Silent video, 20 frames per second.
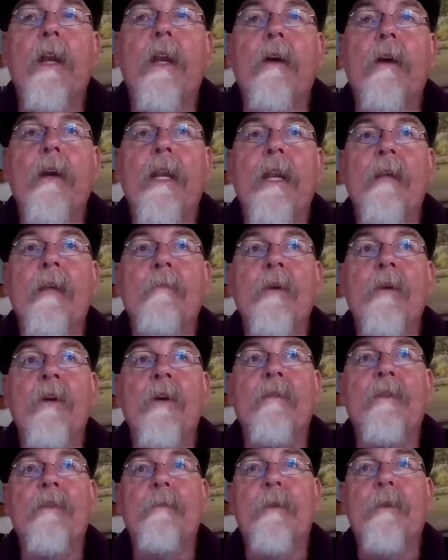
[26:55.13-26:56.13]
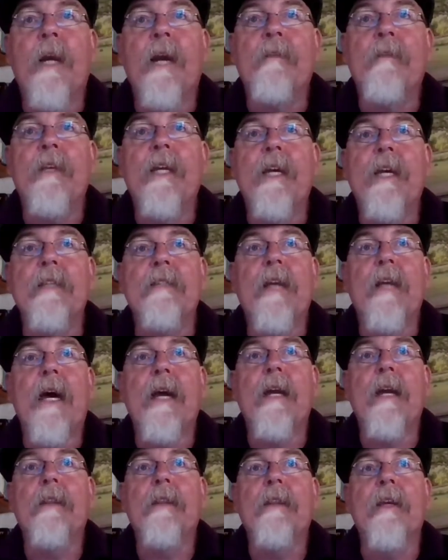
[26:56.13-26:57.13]
any move to privatize
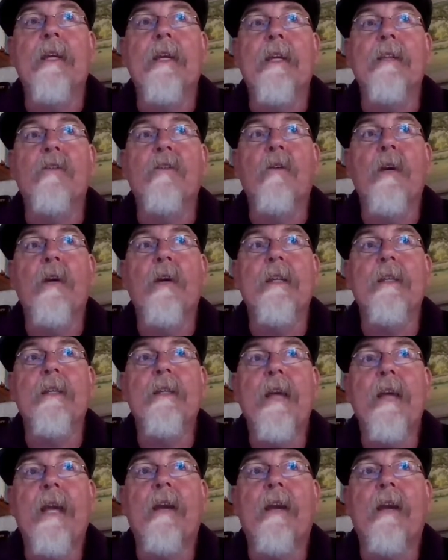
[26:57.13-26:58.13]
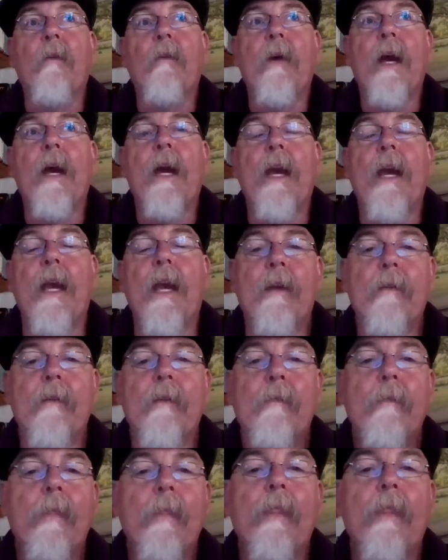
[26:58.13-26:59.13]
that, I think, is going to take away
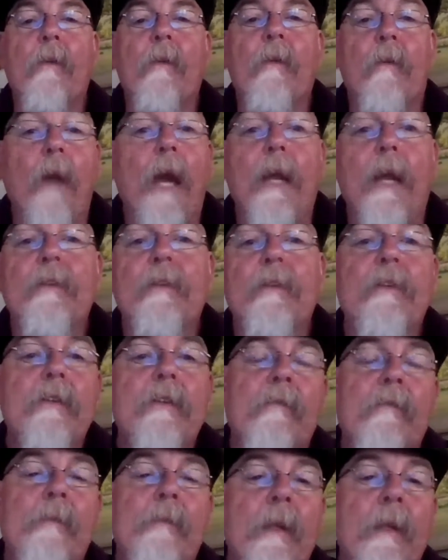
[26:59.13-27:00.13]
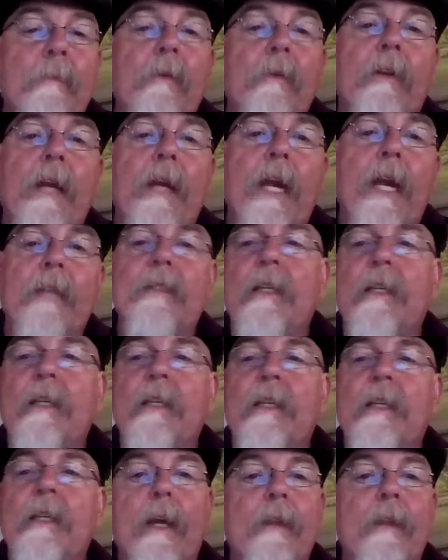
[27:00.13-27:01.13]
the rights of people to access these